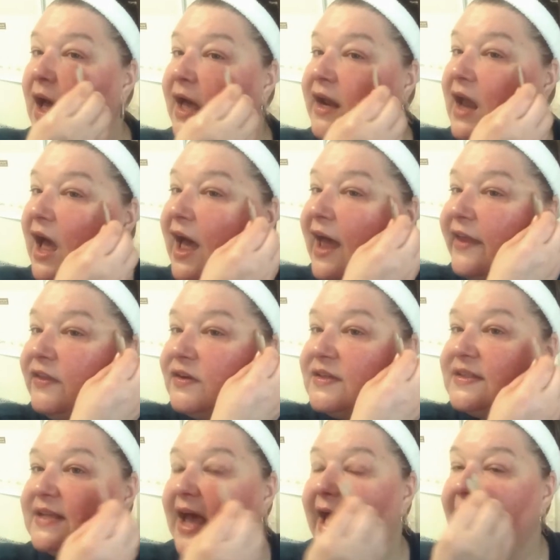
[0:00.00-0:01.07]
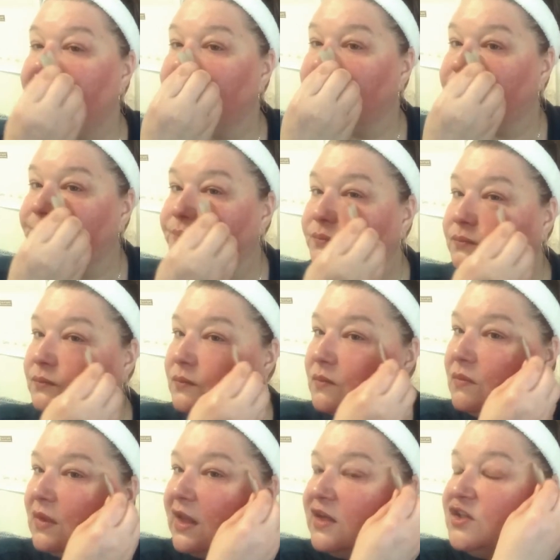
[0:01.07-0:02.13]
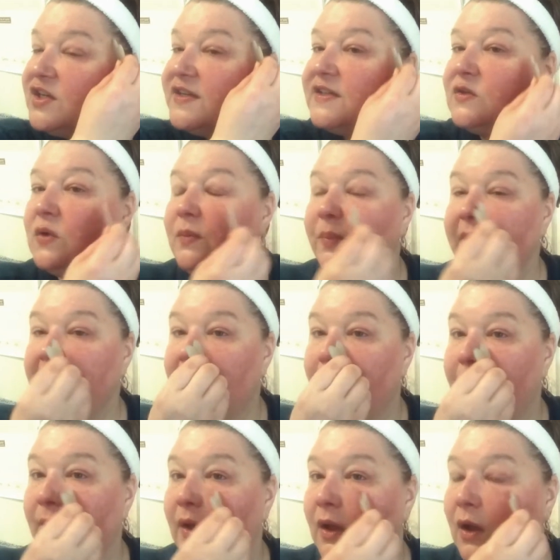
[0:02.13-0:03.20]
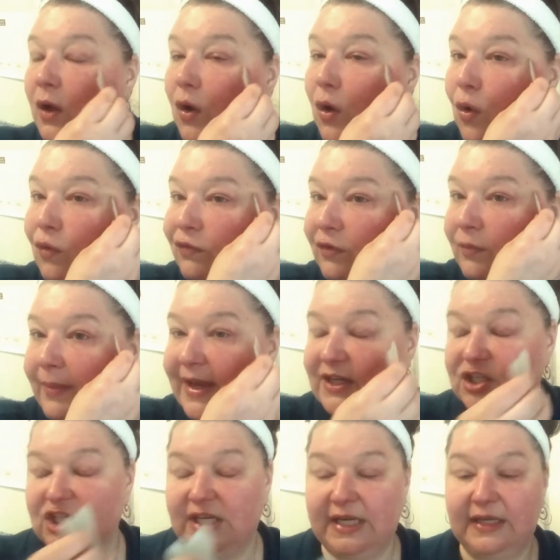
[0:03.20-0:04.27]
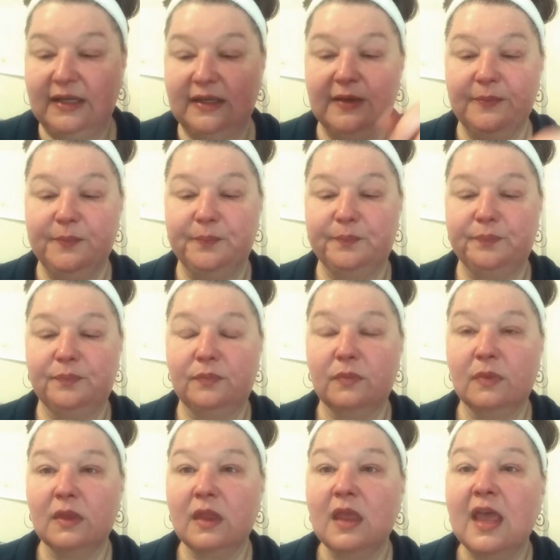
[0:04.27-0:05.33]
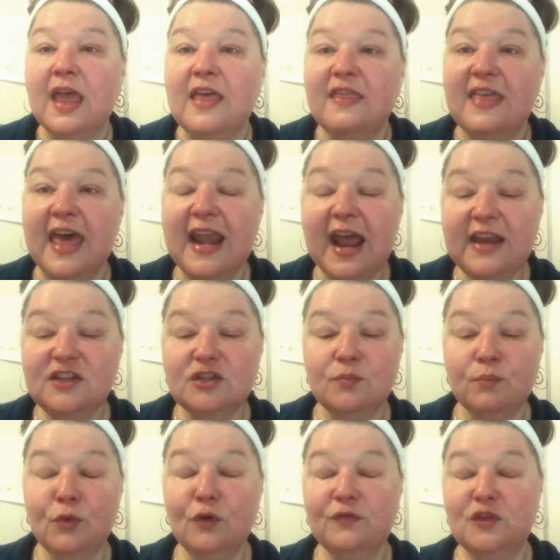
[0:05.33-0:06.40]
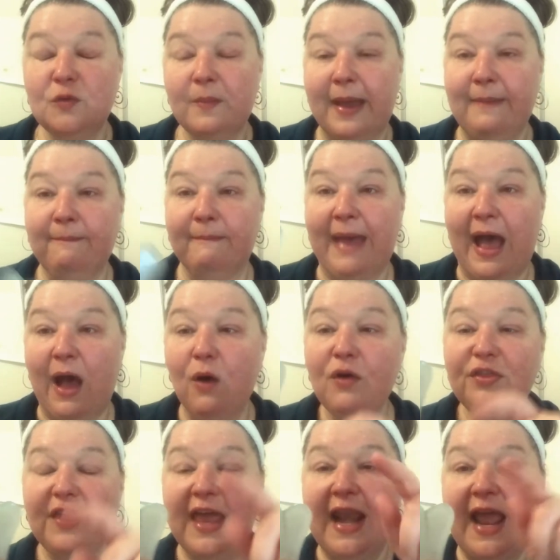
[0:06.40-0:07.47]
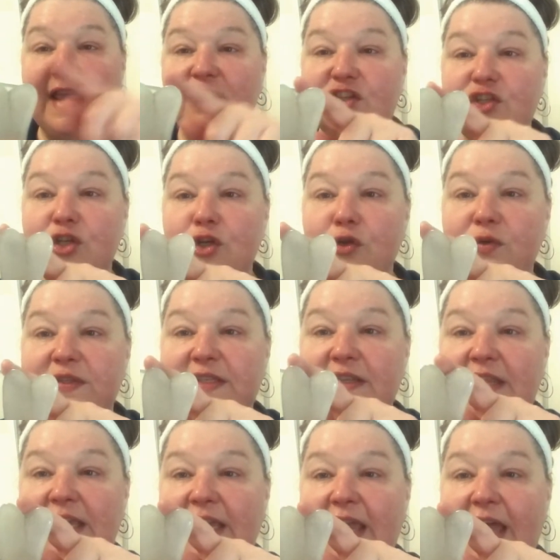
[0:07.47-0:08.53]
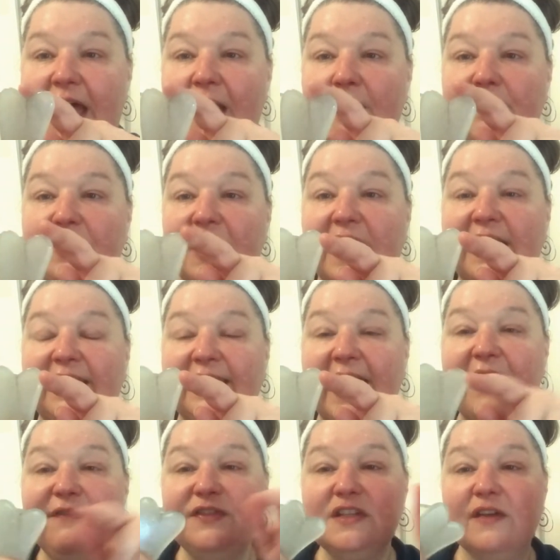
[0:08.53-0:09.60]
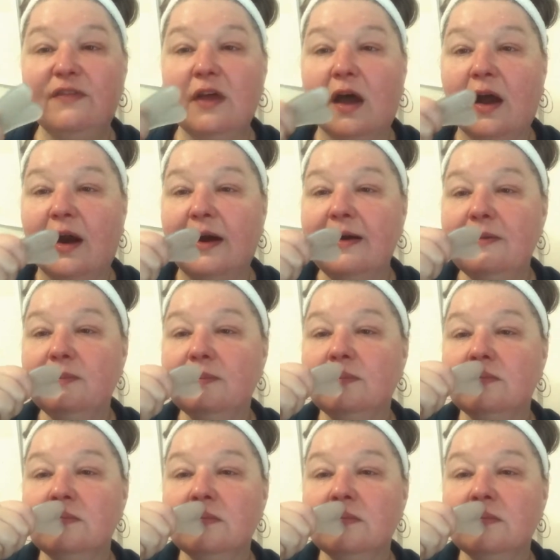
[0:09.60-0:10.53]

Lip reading: on either side, just sweeping up over my cheek. Then I move to my mouth, and I do use the cleft of the heart,